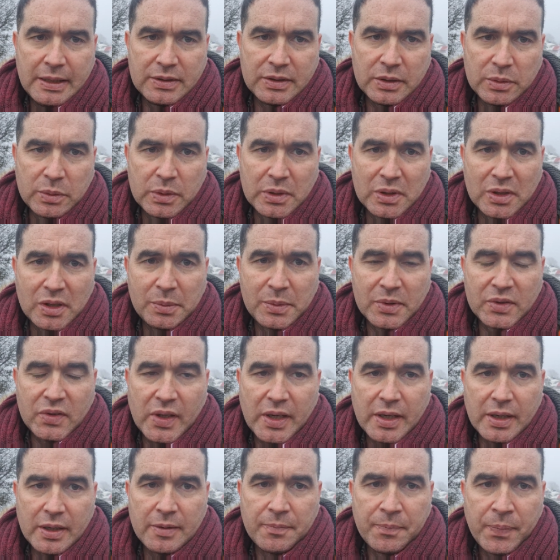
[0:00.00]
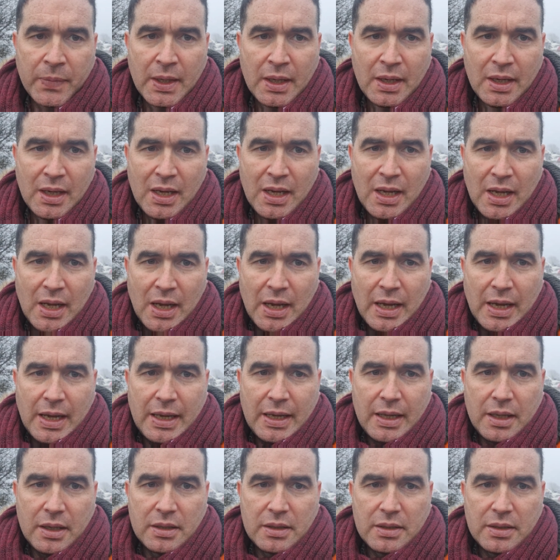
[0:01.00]
So we're almost there,
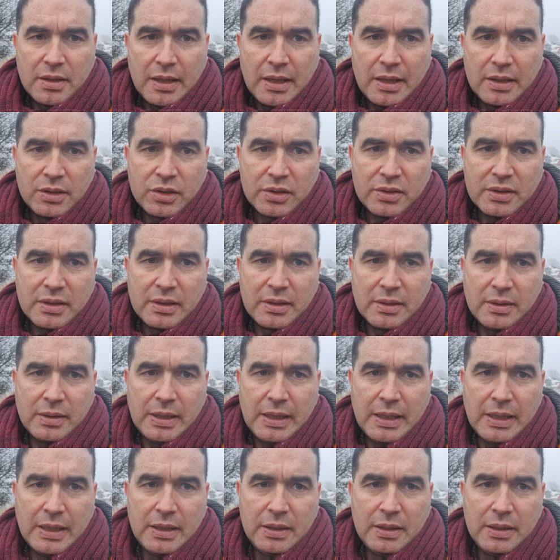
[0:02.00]
and just to